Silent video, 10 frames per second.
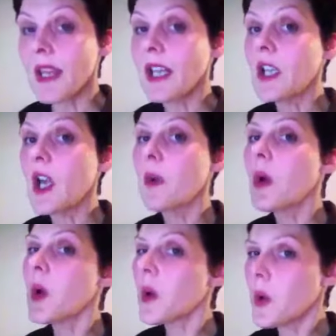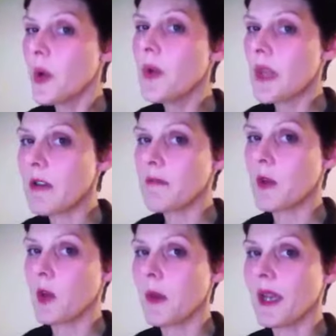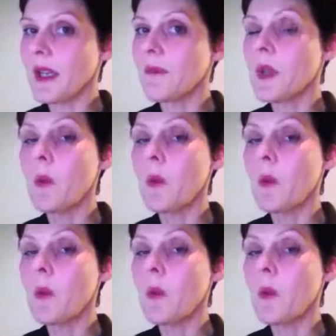They know who they're following,